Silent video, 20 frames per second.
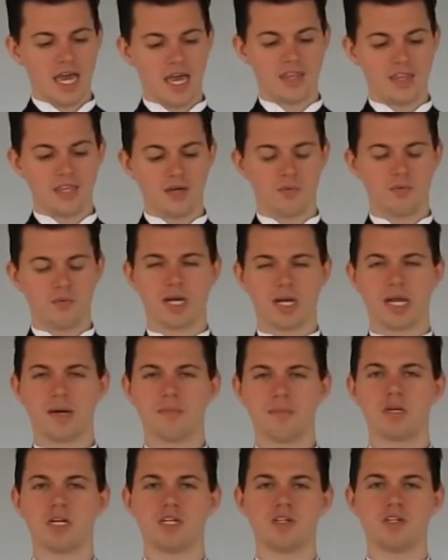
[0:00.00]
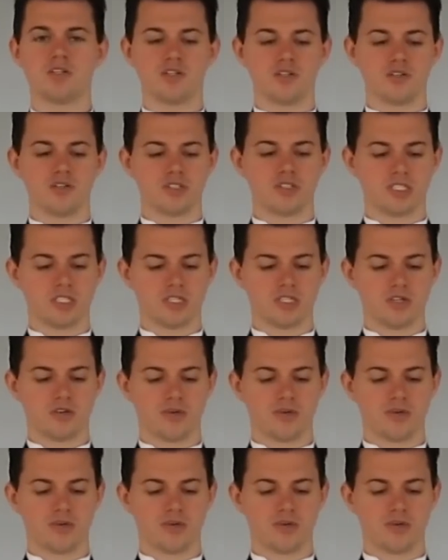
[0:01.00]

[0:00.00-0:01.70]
And then what I'm going to do is